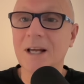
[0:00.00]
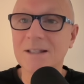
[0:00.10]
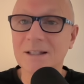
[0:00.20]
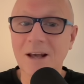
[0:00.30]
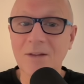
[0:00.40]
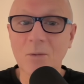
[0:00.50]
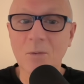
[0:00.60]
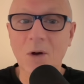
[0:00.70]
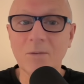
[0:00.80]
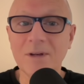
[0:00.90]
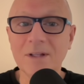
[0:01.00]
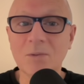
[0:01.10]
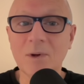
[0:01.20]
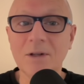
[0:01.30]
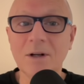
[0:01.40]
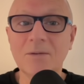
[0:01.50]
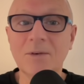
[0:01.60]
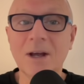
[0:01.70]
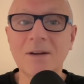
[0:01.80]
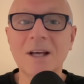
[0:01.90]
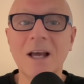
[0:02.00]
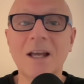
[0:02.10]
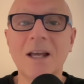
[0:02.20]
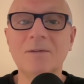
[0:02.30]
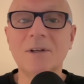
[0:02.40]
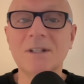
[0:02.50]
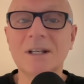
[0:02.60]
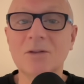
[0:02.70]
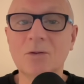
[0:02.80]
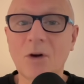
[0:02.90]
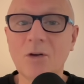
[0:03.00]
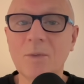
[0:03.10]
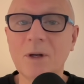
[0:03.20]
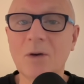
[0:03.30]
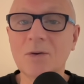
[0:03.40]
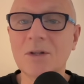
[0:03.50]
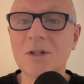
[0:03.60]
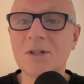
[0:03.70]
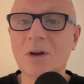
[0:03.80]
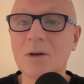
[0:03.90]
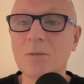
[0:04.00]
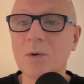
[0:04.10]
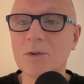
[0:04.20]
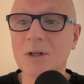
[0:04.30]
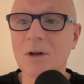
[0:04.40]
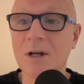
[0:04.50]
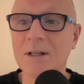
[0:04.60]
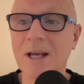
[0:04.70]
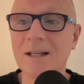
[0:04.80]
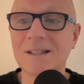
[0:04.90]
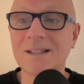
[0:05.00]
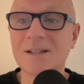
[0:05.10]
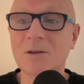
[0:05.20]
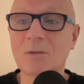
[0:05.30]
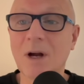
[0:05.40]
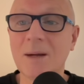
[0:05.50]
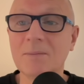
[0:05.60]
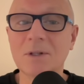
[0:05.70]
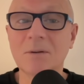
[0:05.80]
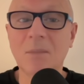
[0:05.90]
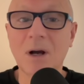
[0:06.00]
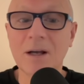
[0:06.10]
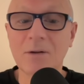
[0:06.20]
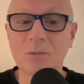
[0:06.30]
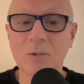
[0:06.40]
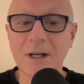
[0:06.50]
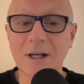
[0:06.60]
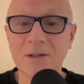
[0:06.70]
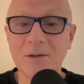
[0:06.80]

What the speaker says: Here's another obvious one that I found. FSD drove me onto the sidewalk tonight and scraped my rear